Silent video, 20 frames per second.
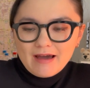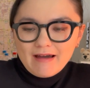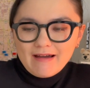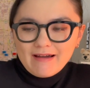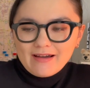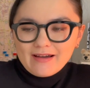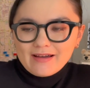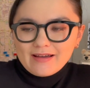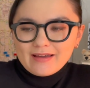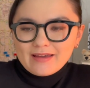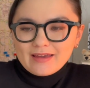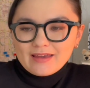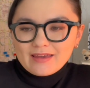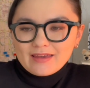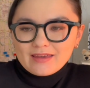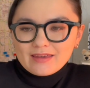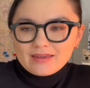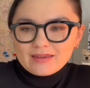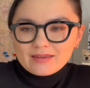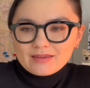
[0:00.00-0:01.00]

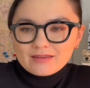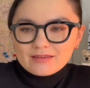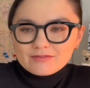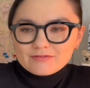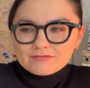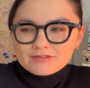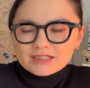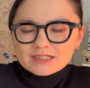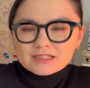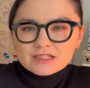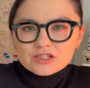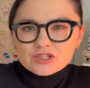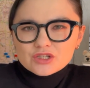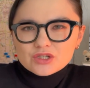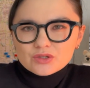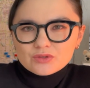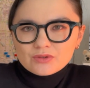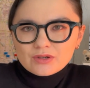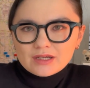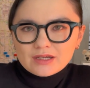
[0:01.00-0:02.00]
I've listened
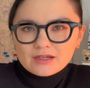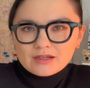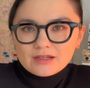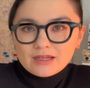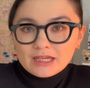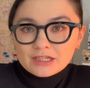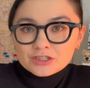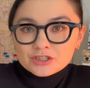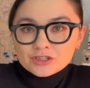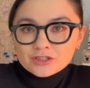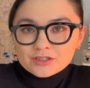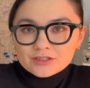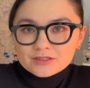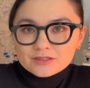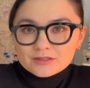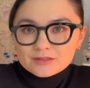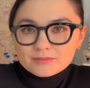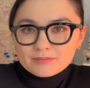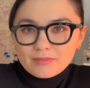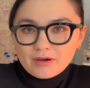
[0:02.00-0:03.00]
to
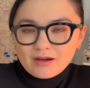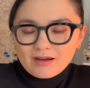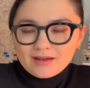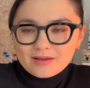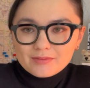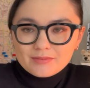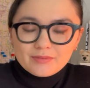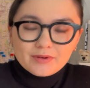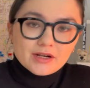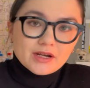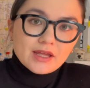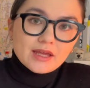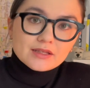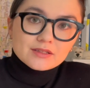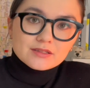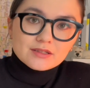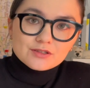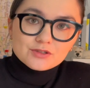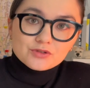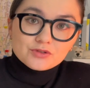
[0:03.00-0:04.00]
lectures by
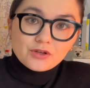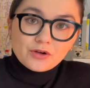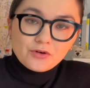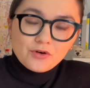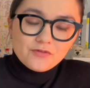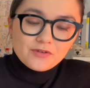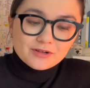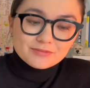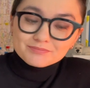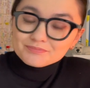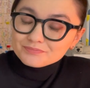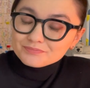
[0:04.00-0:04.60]
Marietta Chudakova.